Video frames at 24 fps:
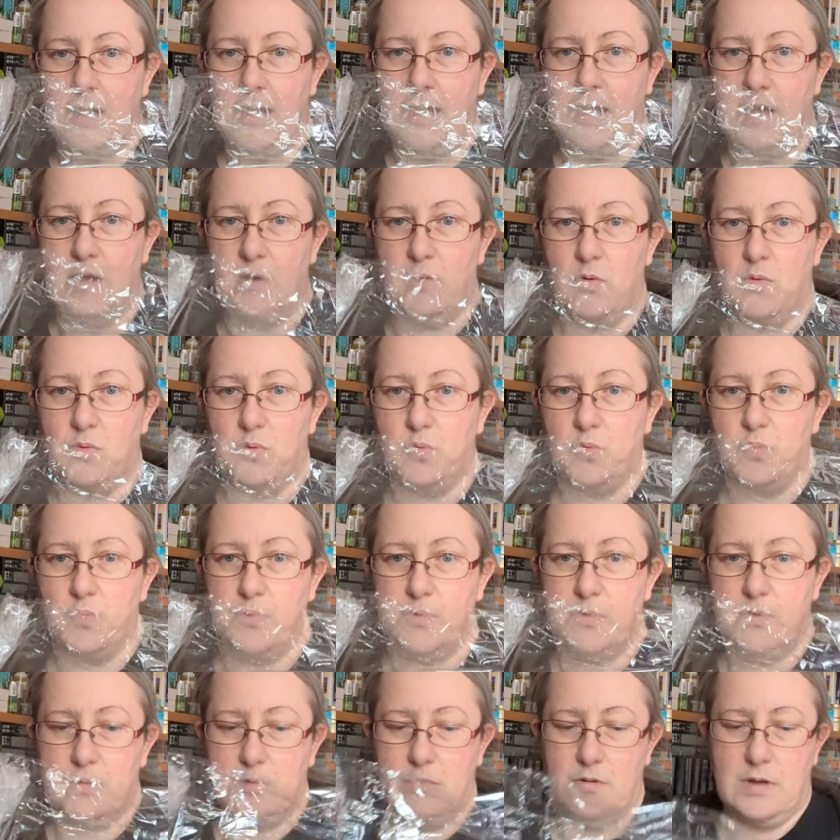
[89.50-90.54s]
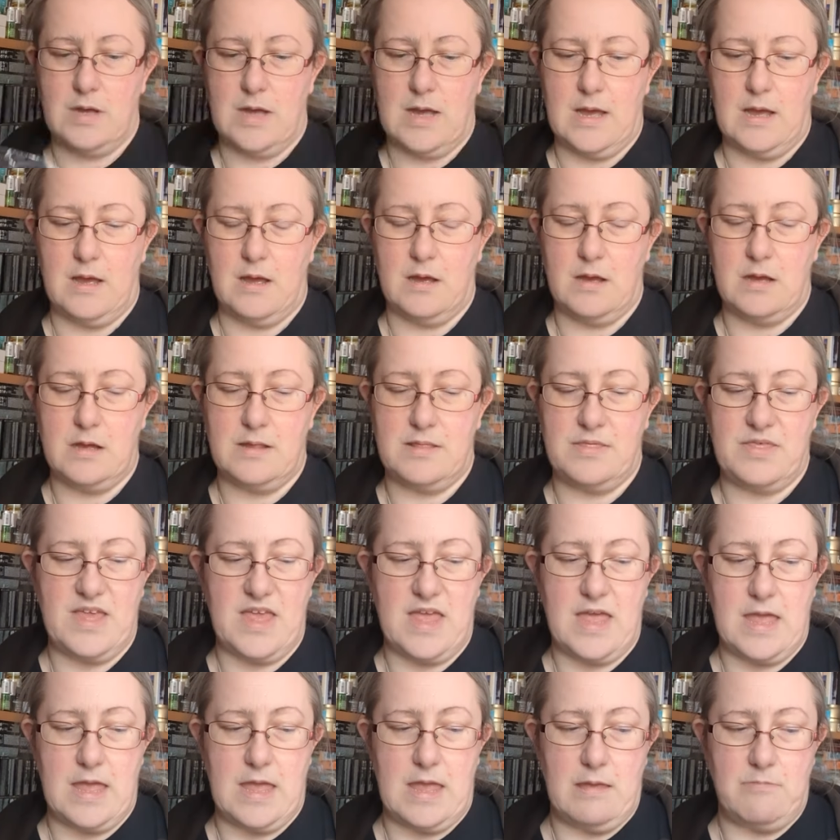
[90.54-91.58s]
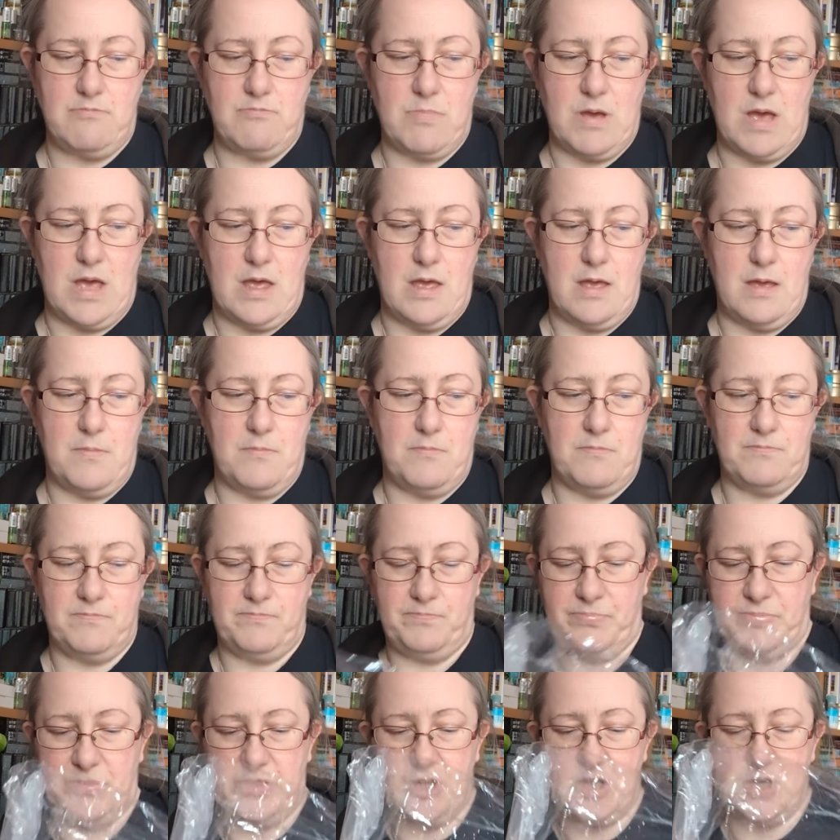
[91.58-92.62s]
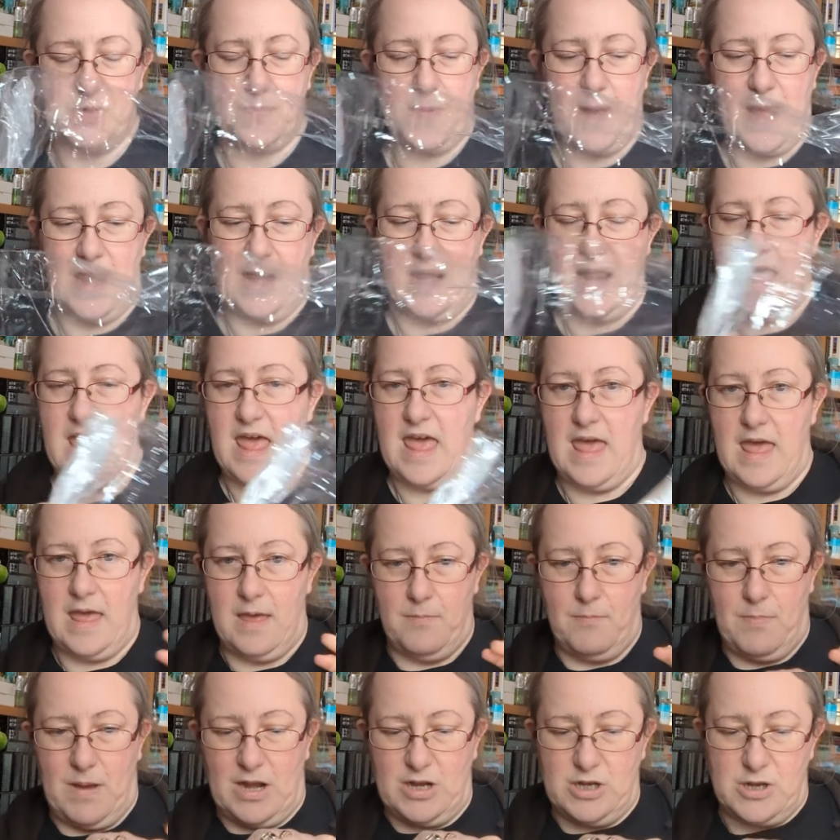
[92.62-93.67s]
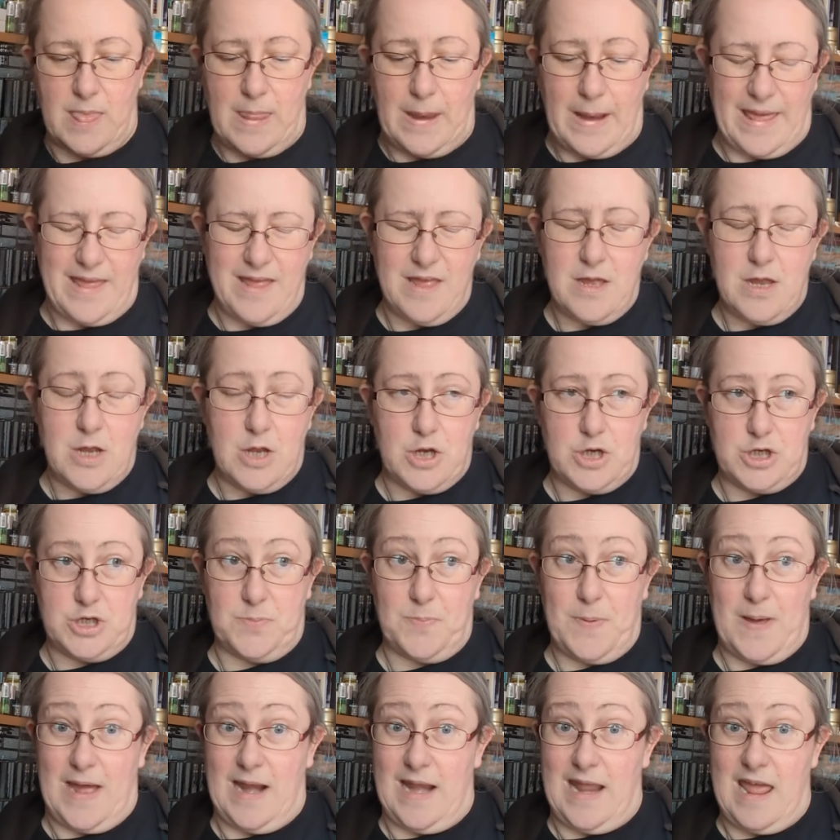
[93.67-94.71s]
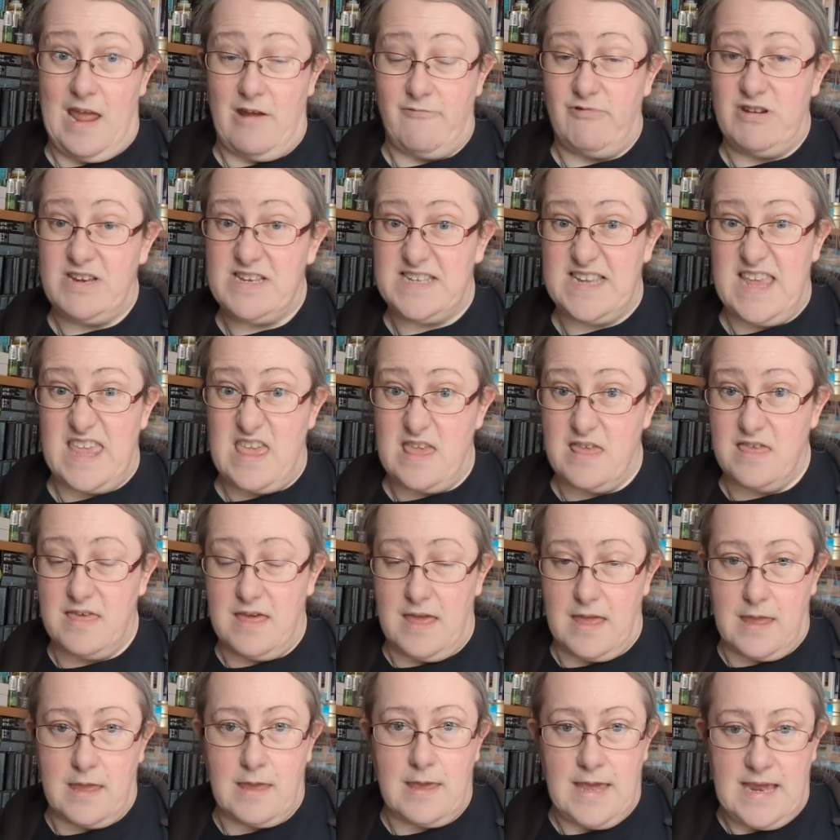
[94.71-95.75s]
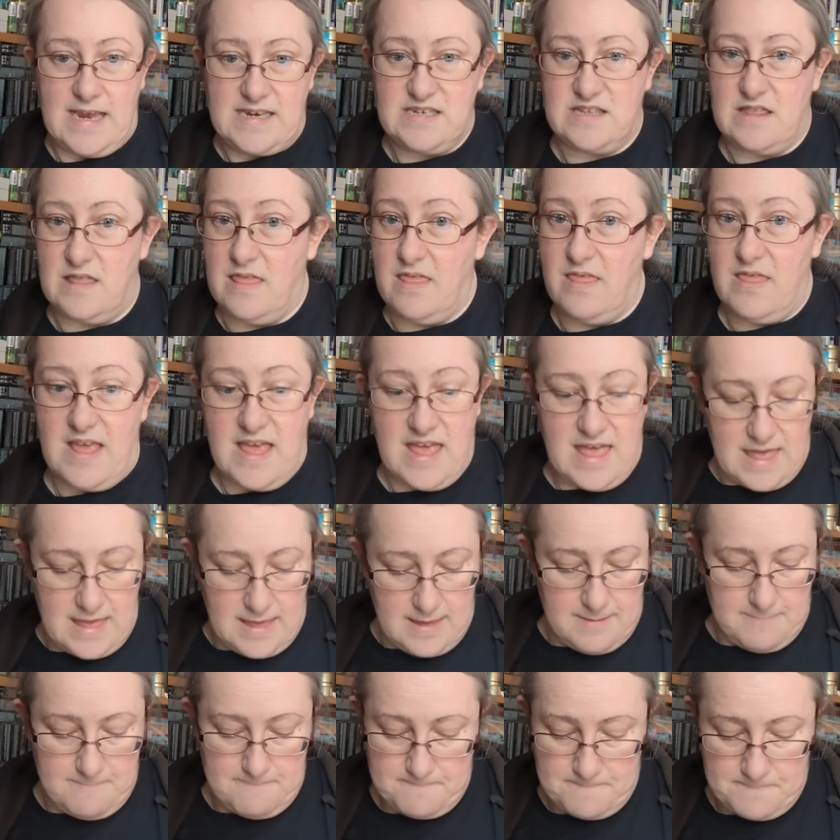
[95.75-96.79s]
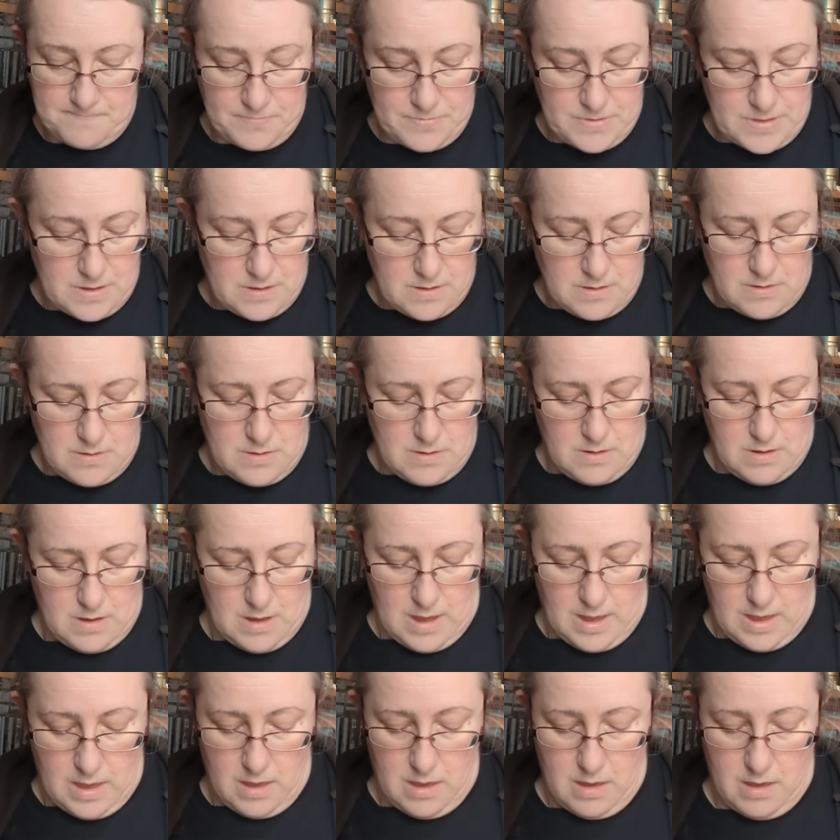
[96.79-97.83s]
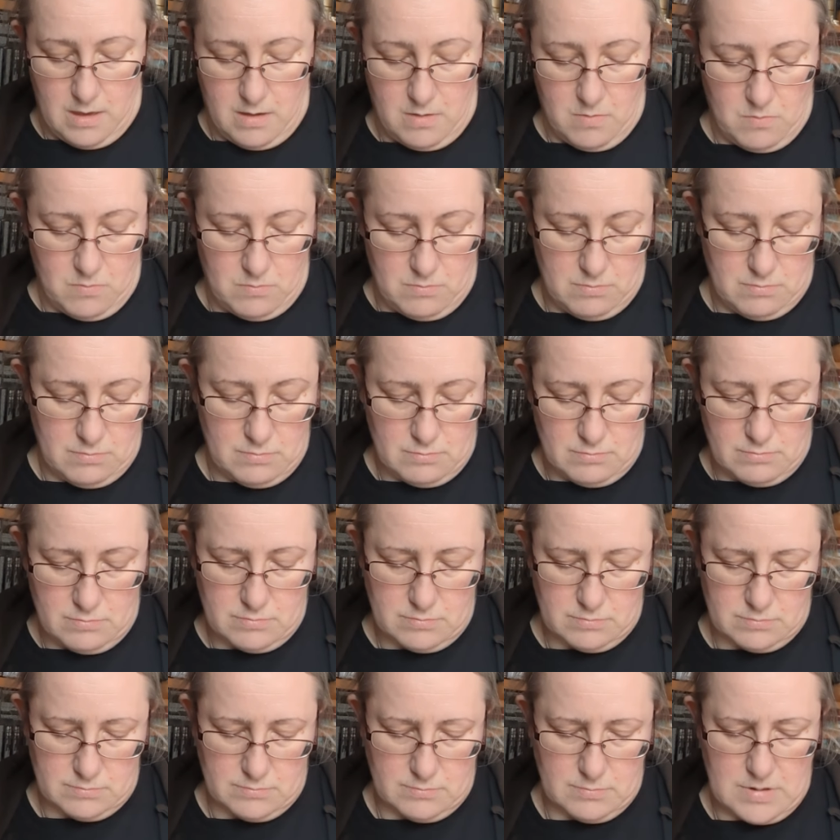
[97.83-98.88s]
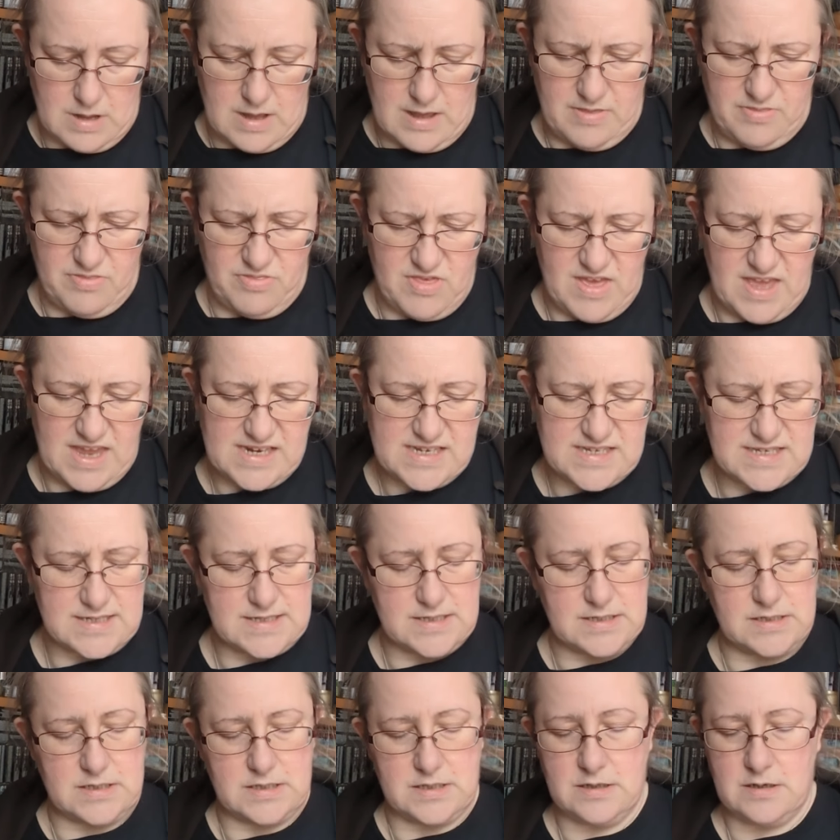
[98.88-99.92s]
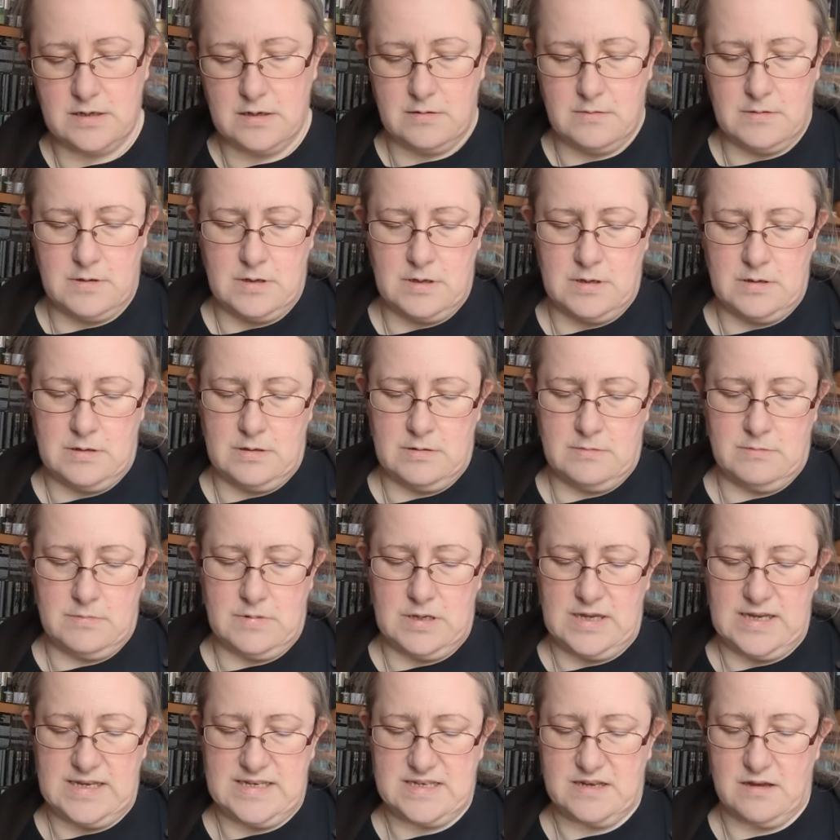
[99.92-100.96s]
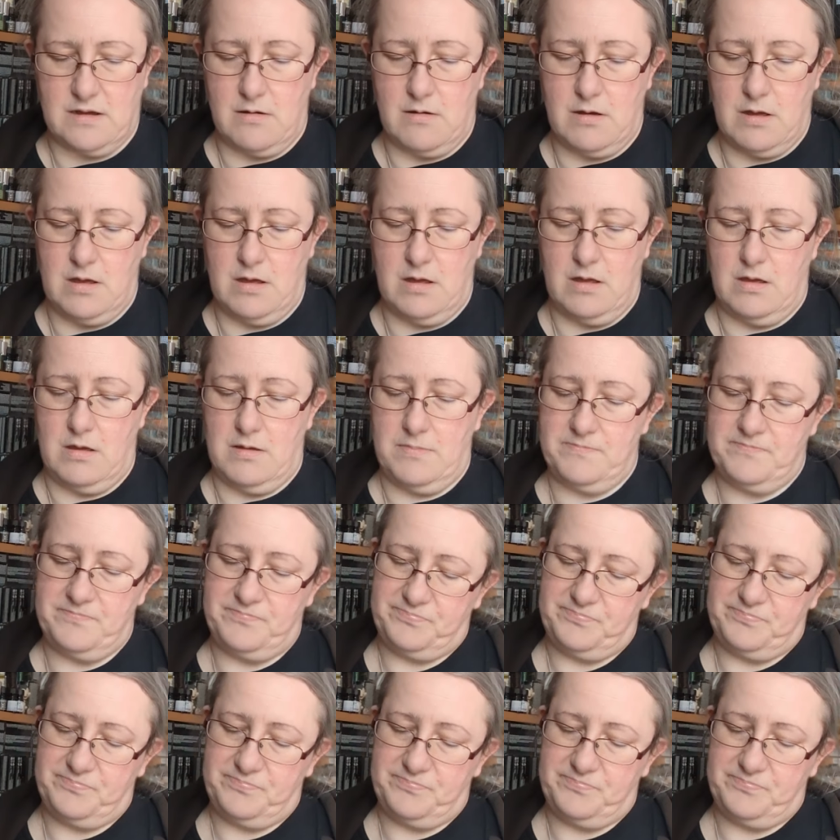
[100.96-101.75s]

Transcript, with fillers: how the um, Japan Air that Japan Air receipt thing isn't there. Um, and this has got a